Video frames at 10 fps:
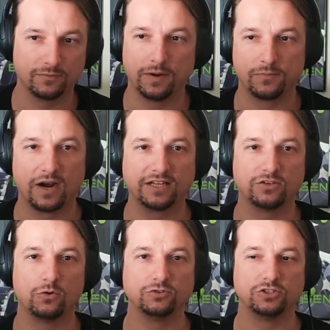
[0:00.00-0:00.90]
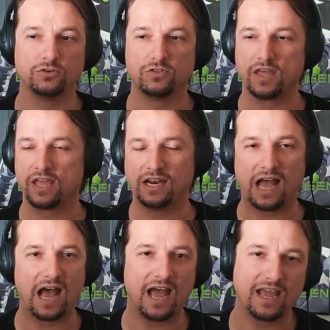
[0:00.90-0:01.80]
Remember, I told you that
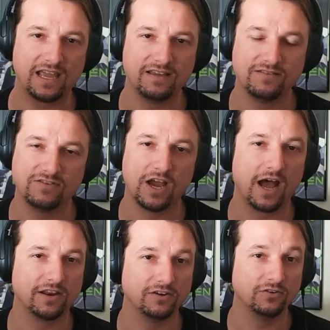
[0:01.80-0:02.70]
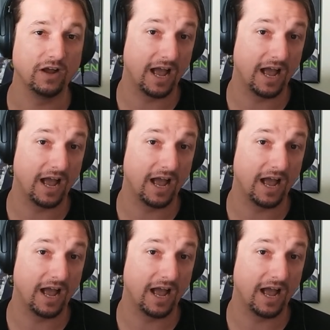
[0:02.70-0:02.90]
I got a new.